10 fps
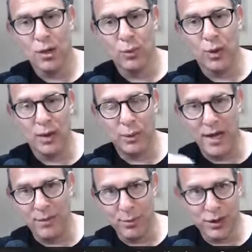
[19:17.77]
Well,
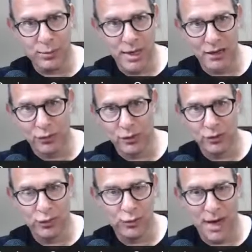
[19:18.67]
everybody you manage, what's
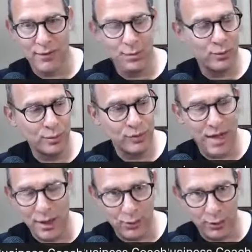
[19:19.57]
their driver? Most people say,
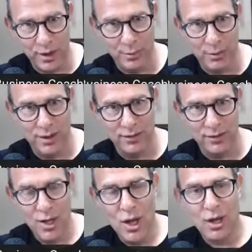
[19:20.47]
I don't know what that means.
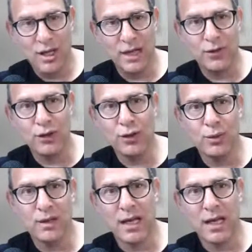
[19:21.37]
If you